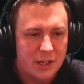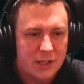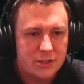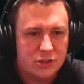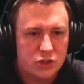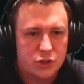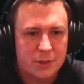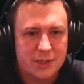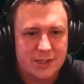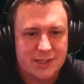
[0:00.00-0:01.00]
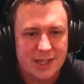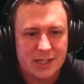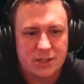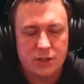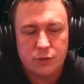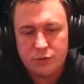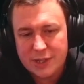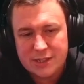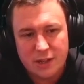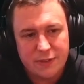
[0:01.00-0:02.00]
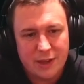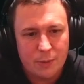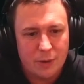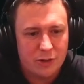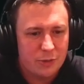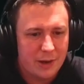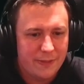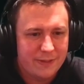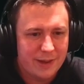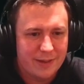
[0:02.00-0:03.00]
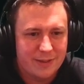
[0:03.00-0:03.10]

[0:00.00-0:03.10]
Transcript: So Joshua and the Saxon, the reason I think it works well in this deck is,